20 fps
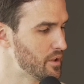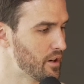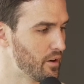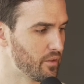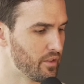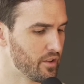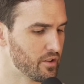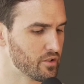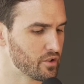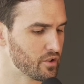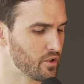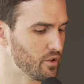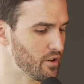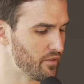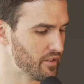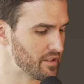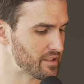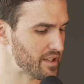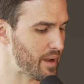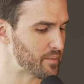You know, there's two
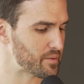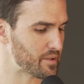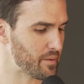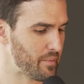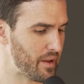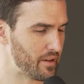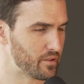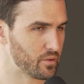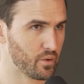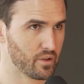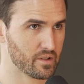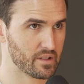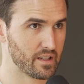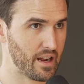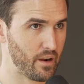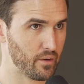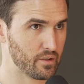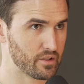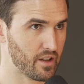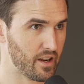different types of mentors that
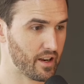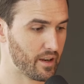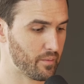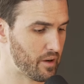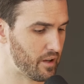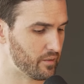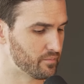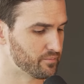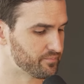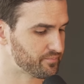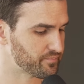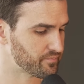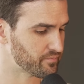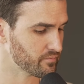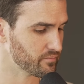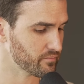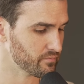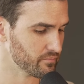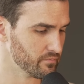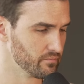I always talk about.
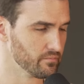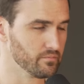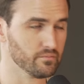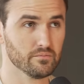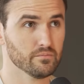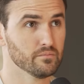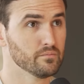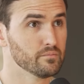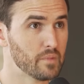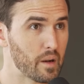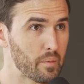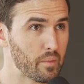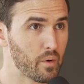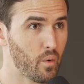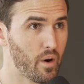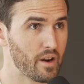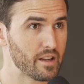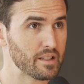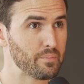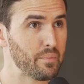Number
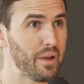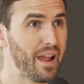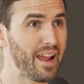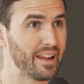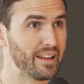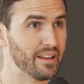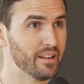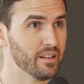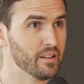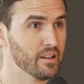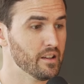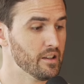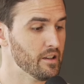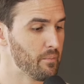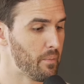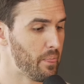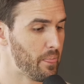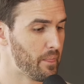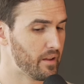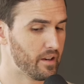one is paid,
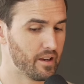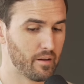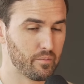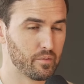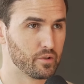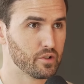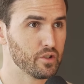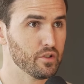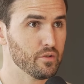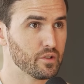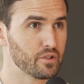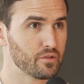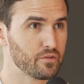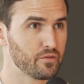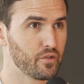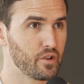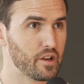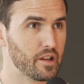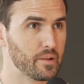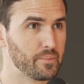and number two is
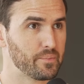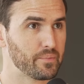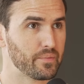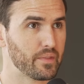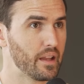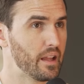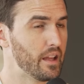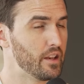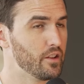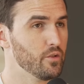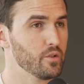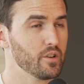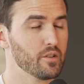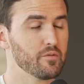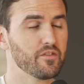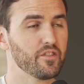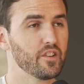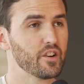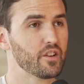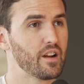free. And you
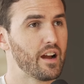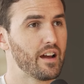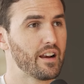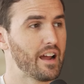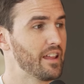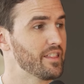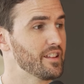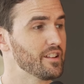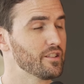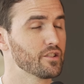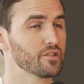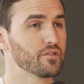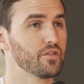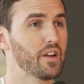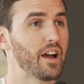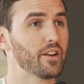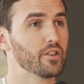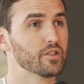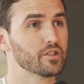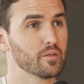can figure out, I think there's
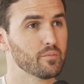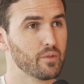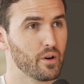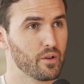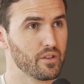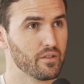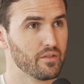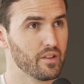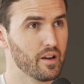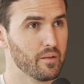value to both of